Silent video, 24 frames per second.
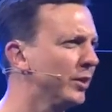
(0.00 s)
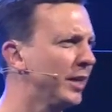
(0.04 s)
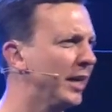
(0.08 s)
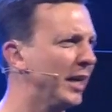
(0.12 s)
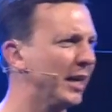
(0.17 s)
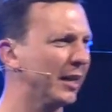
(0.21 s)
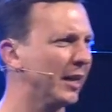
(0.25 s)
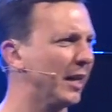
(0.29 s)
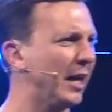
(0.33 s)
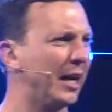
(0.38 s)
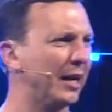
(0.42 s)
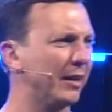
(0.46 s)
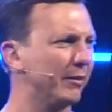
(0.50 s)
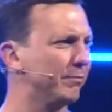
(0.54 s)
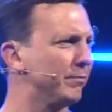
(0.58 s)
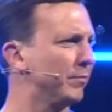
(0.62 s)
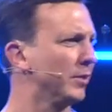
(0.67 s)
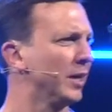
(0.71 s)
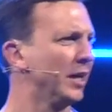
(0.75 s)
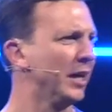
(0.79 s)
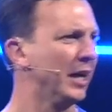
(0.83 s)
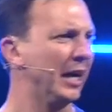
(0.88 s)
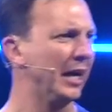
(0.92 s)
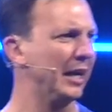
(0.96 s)
He had a lot
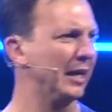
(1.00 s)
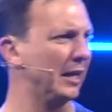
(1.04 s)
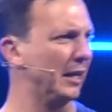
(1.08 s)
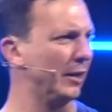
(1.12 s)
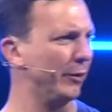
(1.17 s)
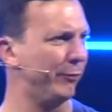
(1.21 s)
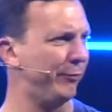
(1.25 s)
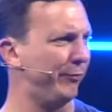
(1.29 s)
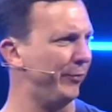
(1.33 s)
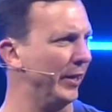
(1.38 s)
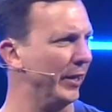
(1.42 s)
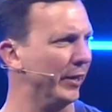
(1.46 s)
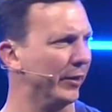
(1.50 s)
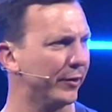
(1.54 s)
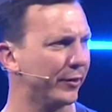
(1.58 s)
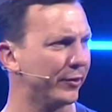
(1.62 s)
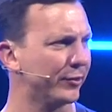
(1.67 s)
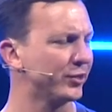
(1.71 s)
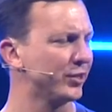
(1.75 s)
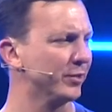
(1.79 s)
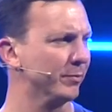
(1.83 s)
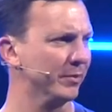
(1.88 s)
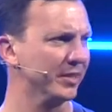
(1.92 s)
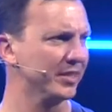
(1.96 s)
of a lot of
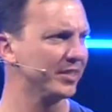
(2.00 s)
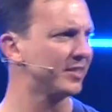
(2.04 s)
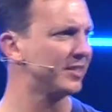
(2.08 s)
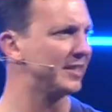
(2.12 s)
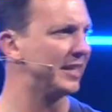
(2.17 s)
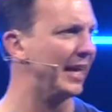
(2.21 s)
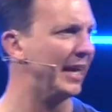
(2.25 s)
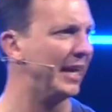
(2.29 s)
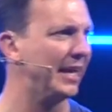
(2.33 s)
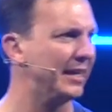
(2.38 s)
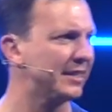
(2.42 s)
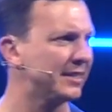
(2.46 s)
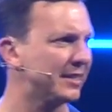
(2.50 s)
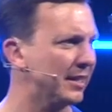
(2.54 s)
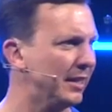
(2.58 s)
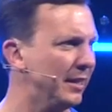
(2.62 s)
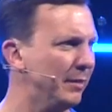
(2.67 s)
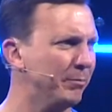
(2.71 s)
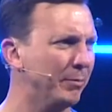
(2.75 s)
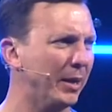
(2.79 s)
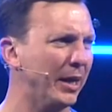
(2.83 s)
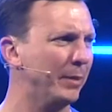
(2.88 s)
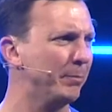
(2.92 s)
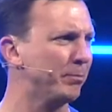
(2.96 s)
failures and mistakes, and
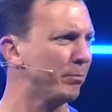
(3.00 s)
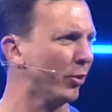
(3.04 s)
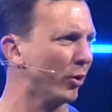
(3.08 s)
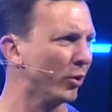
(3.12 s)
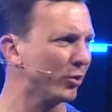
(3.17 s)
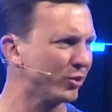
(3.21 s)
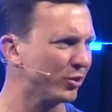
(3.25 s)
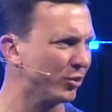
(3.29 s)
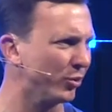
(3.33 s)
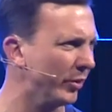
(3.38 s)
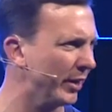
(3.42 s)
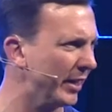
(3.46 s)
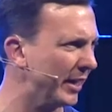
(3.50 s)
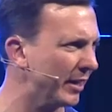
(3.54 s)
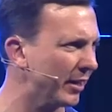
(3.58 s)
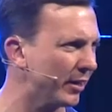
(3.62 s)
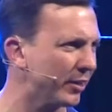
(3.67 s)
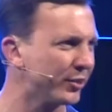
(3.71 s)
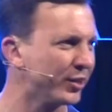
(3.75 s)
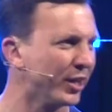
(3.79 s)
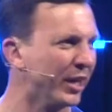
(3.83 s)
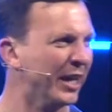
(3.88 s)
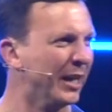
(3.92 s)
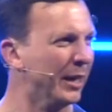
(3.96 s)
he made personal
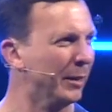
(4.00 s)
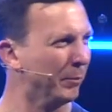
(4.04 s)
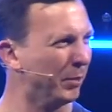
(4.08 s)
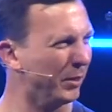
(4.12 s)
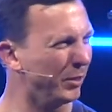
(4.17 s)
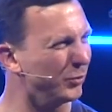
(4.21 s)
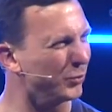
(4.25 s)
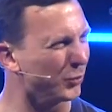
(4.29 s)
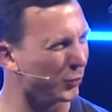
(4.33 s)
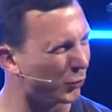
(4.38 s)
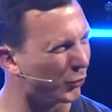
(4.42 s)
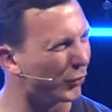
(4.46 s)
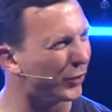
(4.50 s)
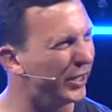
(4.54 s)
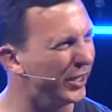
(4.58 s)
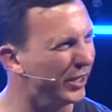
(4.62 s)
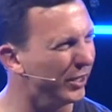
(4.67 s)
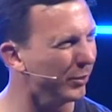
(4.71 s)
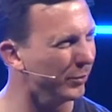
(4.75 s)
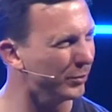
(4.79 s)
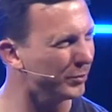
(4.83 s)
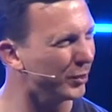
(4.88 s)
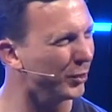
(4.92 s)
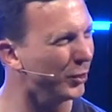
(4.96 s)
errors. But he was
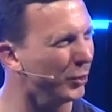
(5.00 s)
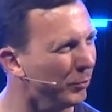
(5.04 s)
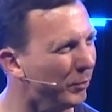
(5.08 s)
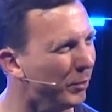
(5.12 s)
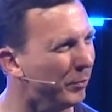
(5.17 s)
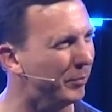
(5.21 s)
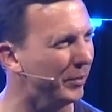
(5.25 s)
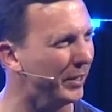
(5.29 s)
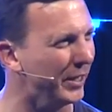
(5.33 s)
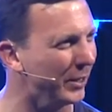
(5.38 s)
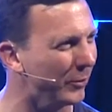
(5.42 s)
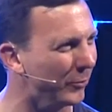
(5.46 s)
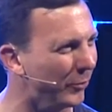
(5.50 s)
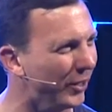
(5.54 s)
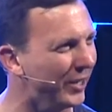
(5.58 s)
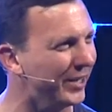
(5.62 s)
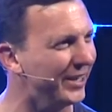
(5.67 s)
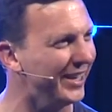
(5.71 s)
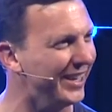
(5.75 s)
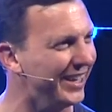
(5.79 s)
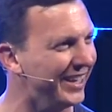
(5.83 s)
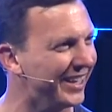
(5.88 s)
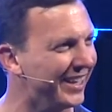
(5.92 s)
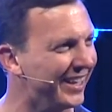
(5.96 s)
real. He was a human being,
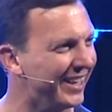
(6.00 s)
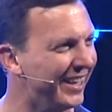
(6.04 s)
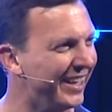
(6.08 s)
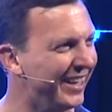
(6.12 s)
wasn't he?